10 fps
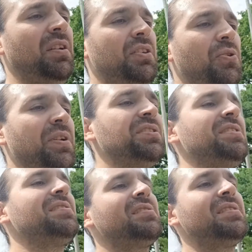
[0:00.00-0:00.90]
you can
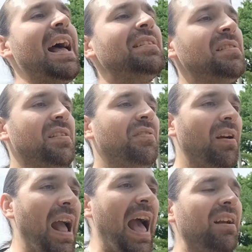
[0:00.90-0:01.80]
just sense
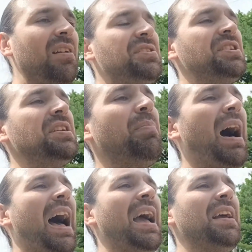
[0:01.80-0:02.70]
their energy
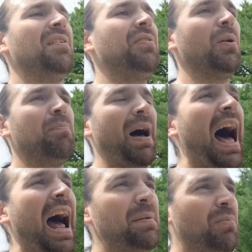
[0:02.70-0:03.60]
by their
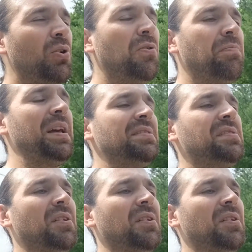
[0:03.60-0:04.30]
body movements,